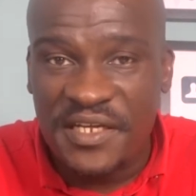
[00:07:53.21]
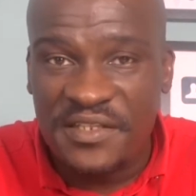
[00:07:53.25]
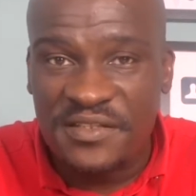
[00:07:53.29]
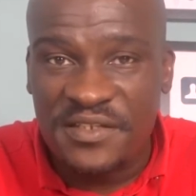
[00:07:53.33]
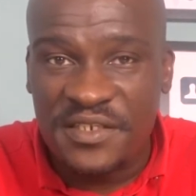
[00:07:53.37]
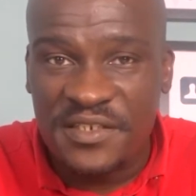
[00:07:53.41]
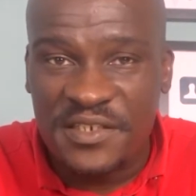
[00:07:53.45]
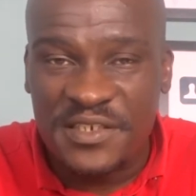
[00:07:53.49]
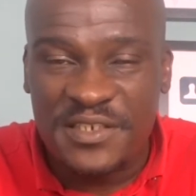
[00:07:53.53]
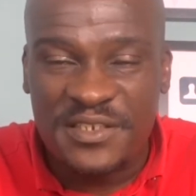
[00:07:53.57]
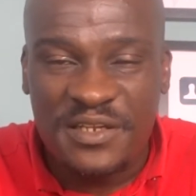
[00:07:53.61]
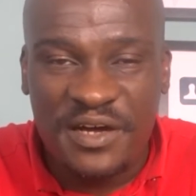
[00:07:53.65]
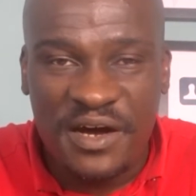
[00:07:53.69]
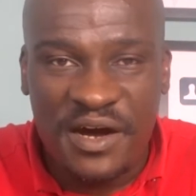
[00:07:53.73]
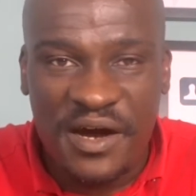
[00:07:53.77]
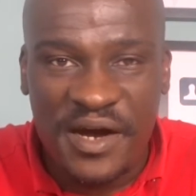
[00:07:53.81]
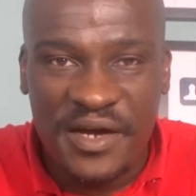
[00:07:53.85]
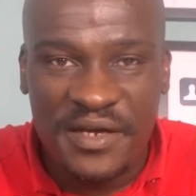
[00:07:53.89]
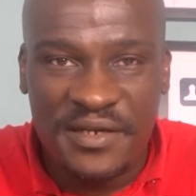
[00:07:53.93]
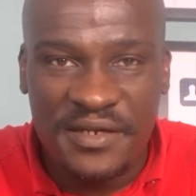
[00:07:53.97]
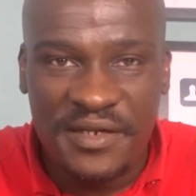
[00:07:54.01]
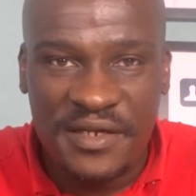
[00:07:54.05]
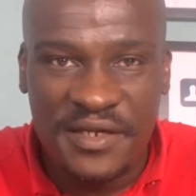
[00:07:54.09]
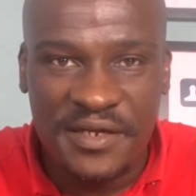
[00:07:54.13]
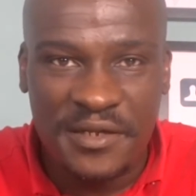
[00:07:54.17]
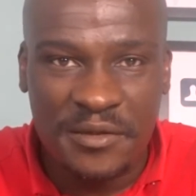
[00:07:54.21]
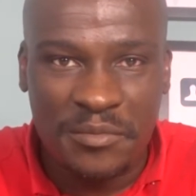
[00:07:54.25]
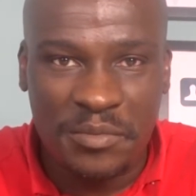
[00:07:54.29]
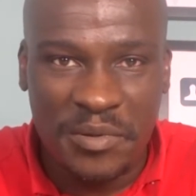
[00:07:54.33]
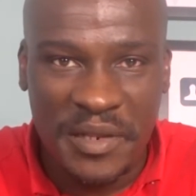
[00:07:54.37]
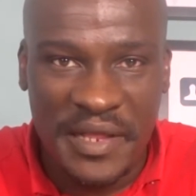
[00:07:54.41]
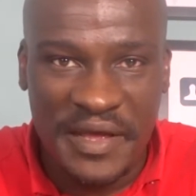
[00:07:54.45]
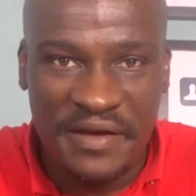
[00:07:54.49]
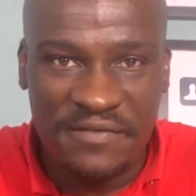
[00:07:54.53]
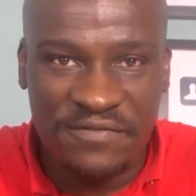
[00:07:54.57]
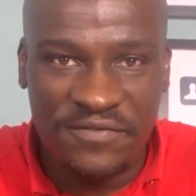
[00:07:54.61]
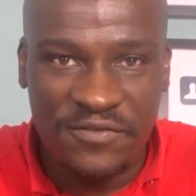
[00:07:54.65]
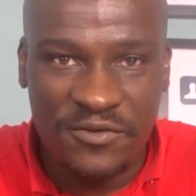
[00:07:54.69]
this is an ideal
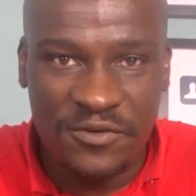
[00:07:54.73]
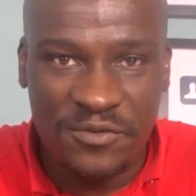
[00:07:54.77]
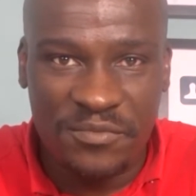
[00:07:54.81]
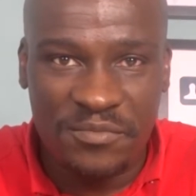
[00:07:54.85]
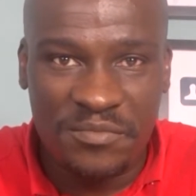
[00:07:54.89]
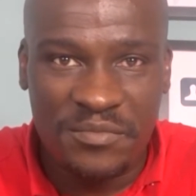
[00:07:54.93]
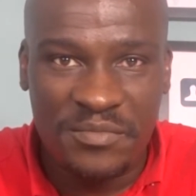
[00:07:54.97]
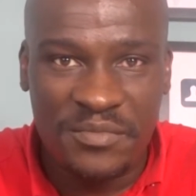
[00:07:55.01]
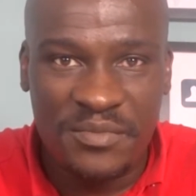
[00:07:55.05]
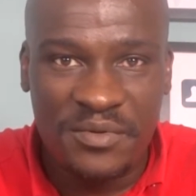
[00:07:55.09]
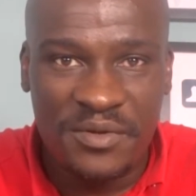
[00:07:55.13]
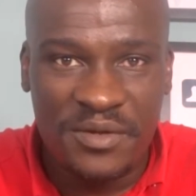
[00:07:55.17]
platform